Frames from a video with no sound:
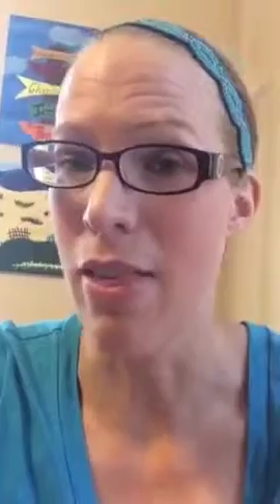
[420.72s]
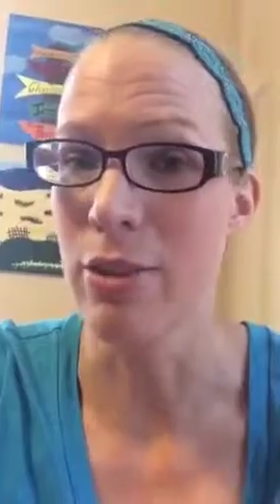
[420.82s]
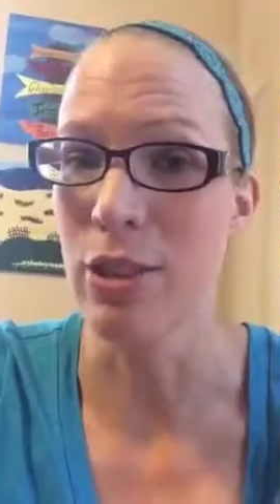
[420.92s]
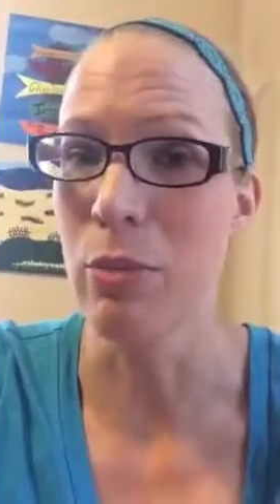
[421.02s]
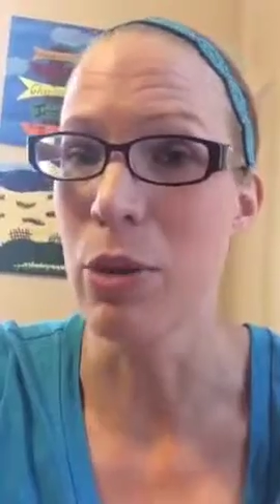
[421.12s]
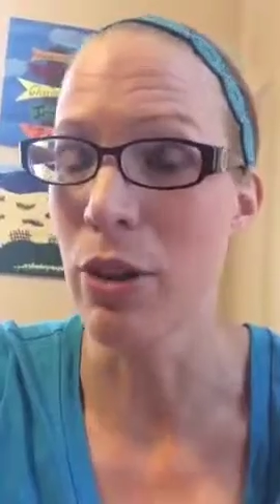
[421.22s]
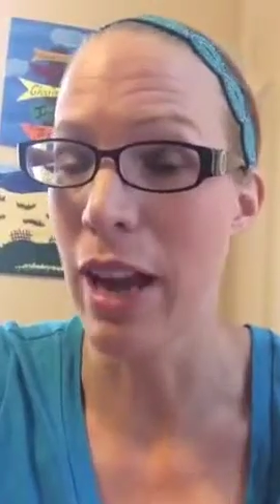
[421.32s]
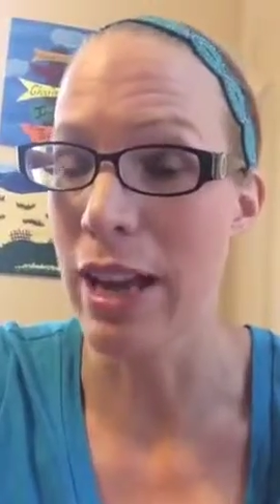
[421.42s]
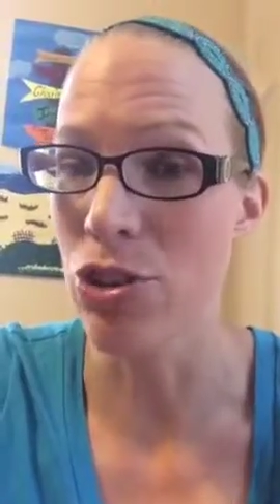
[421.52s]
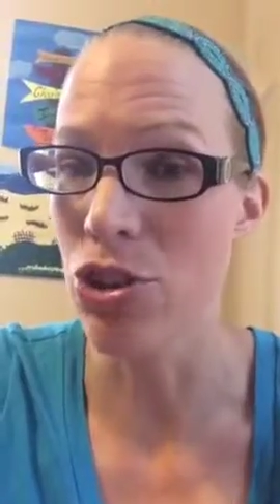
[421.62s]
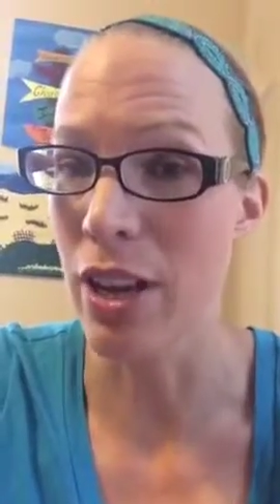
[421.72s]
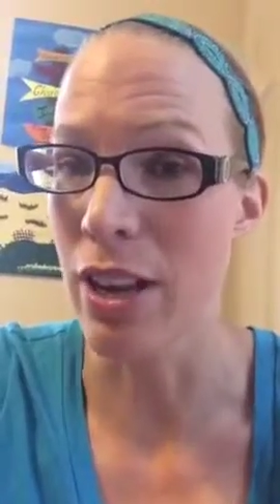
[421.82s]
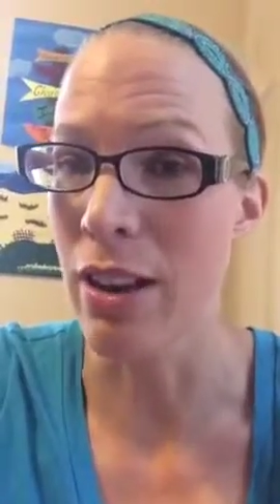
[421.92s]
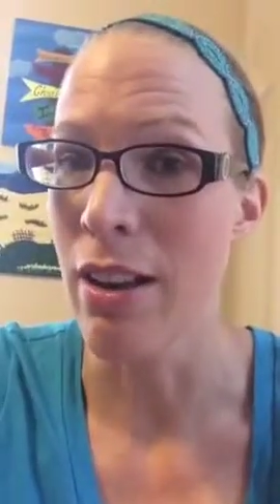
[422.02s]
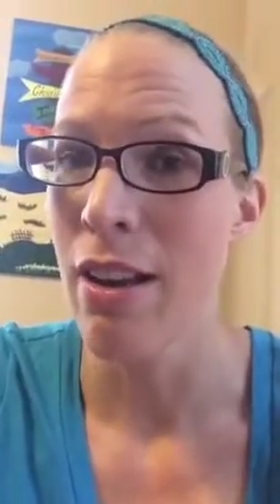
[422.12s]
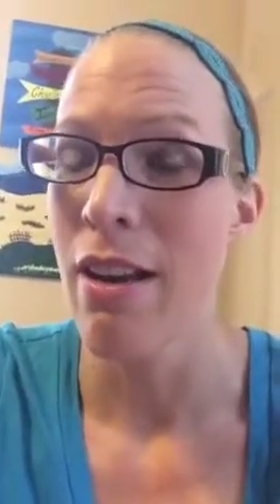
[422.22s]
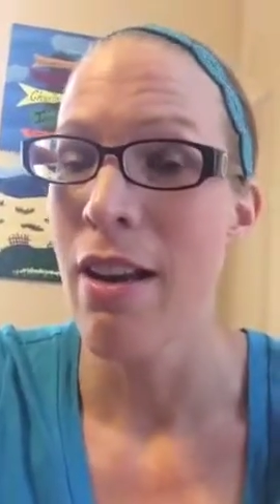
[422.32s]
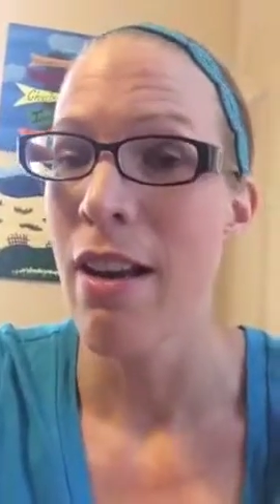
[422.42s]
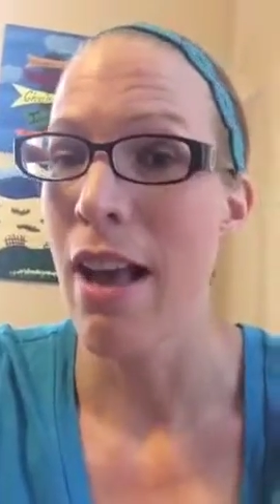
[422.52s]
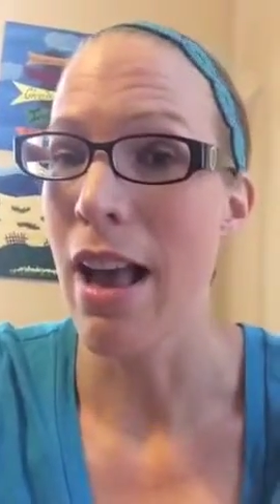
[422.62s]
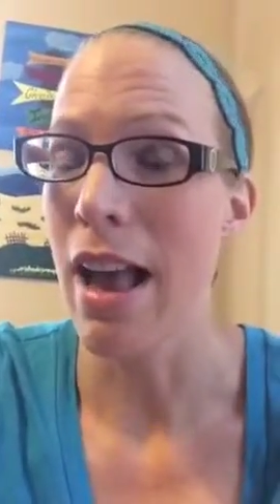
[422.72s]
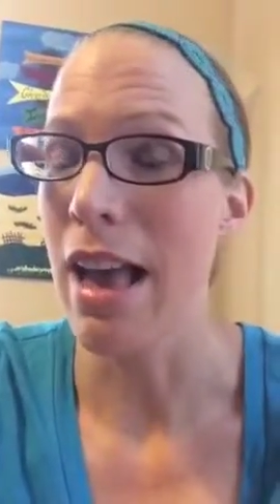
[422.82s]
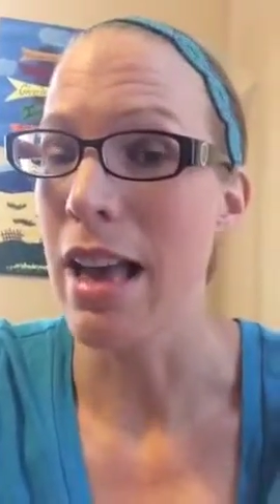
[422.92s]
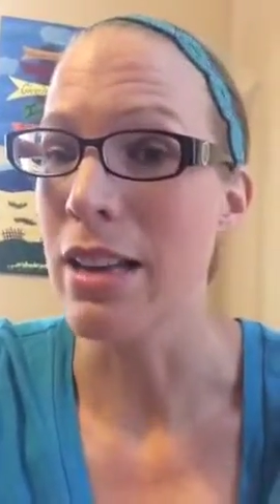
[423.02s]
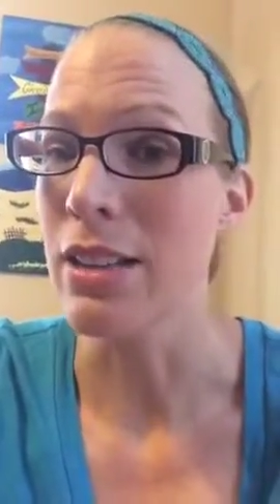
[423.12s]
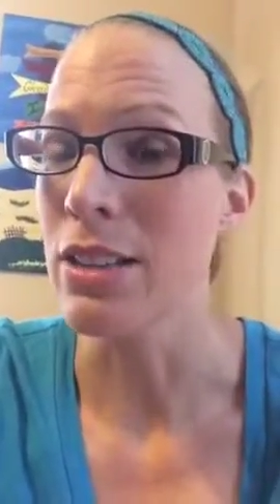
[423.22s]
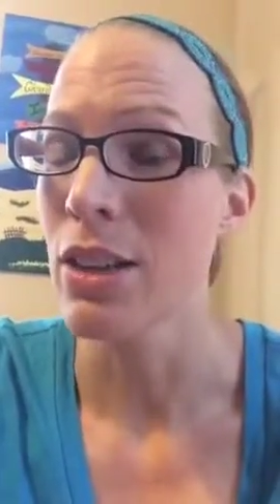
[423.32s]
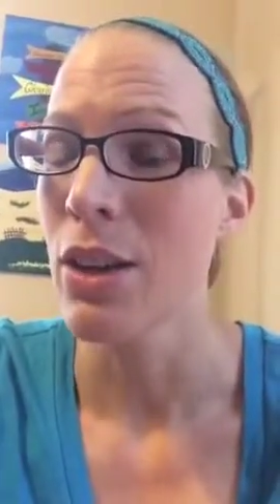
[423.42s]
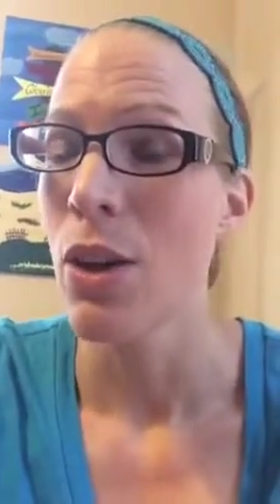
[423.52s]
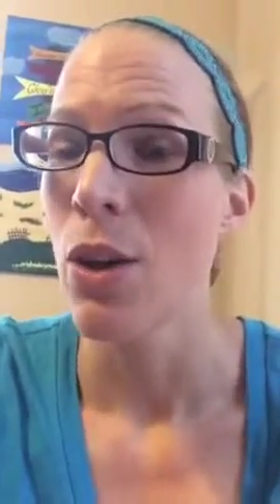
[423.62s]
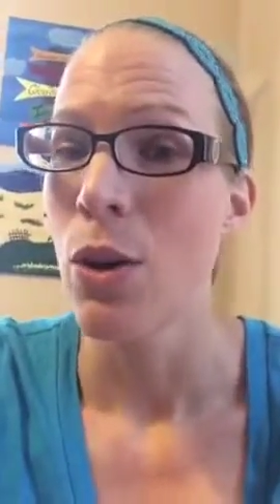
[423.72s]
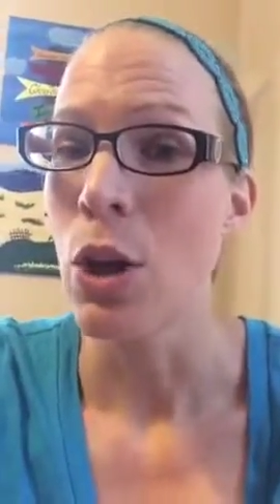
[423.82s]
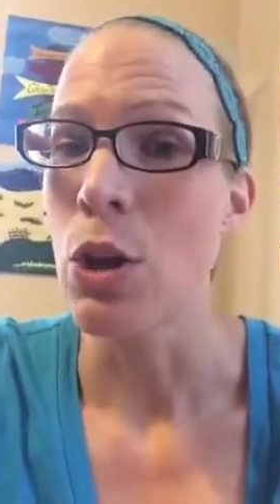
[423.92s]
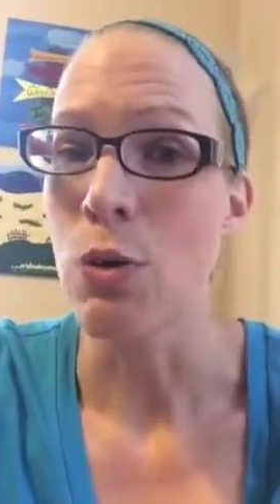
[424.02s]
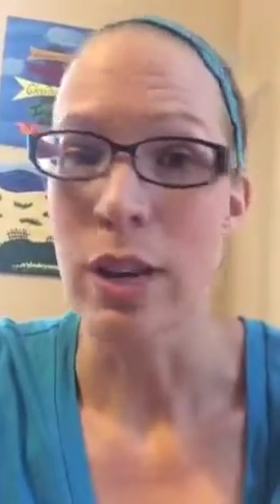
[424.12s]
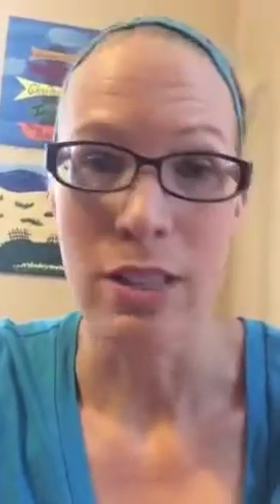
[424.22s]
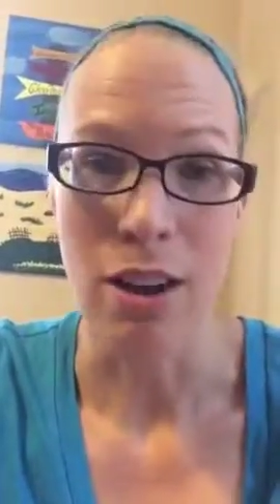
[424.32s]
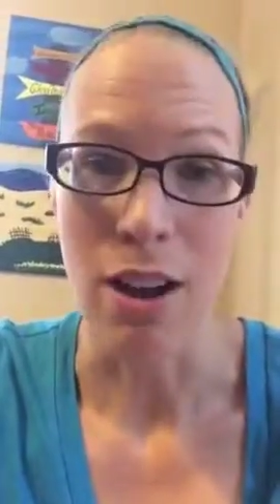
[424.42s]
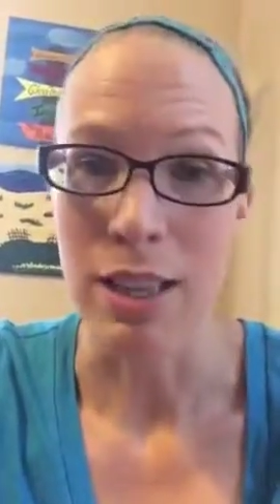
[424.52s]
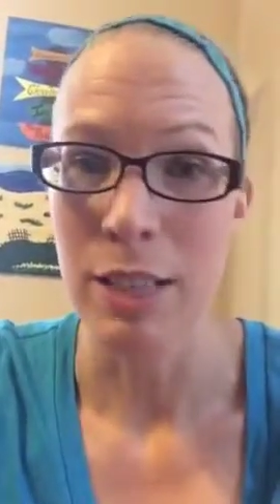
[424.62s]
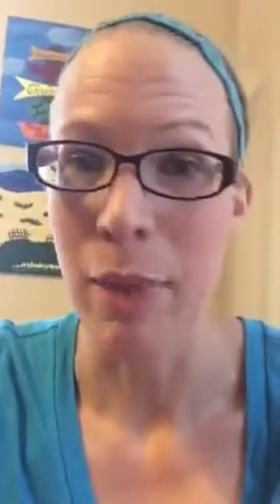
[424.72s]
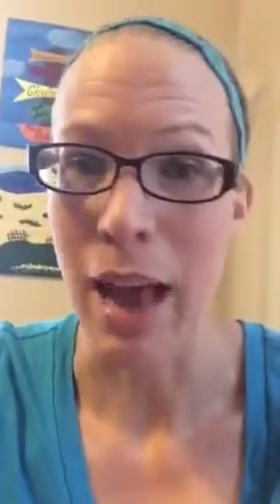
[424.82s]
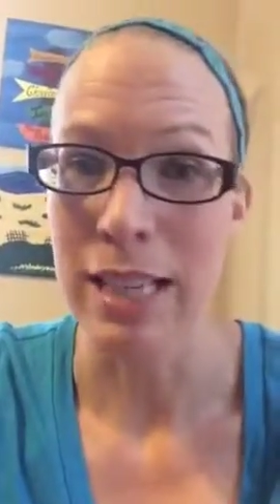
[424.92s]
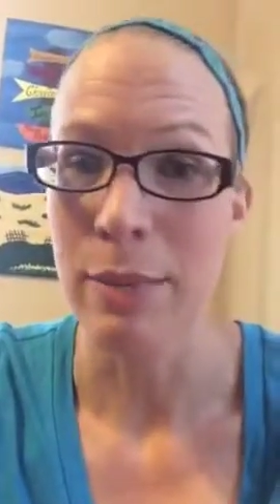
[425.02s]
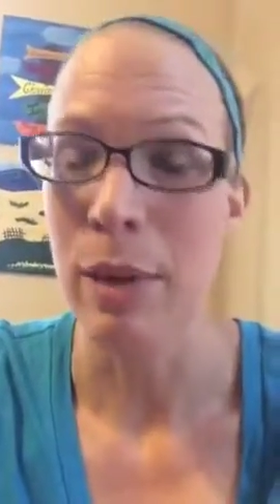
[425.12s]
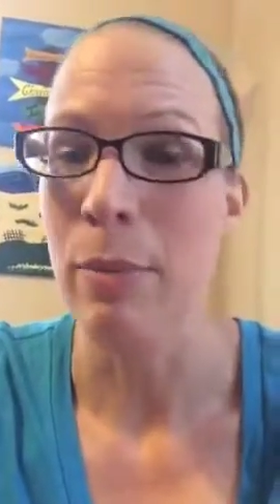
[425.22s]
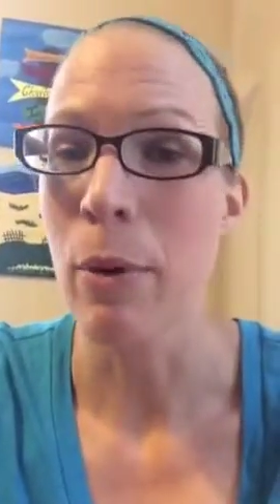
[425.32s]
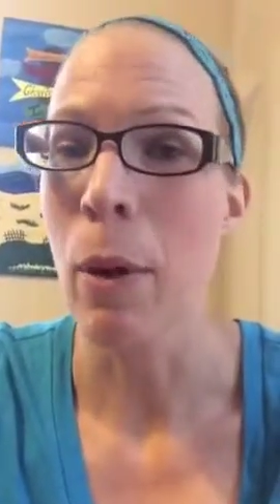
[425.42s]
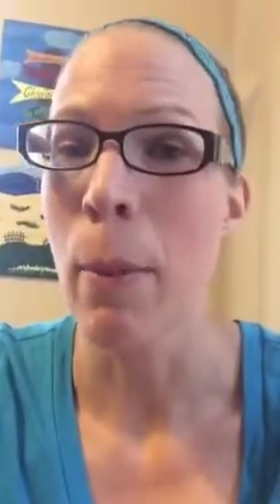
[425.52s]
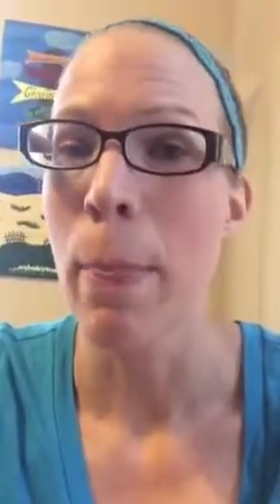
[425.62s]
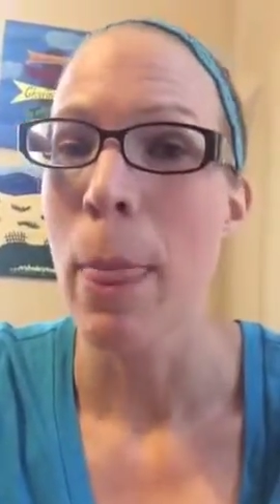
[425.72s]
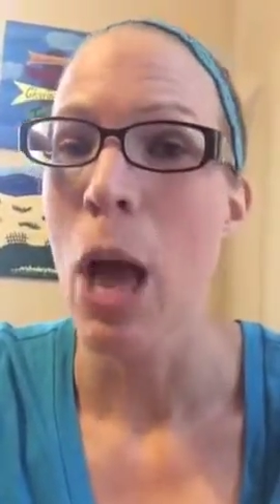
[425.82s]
there's communication and you can talk back to people.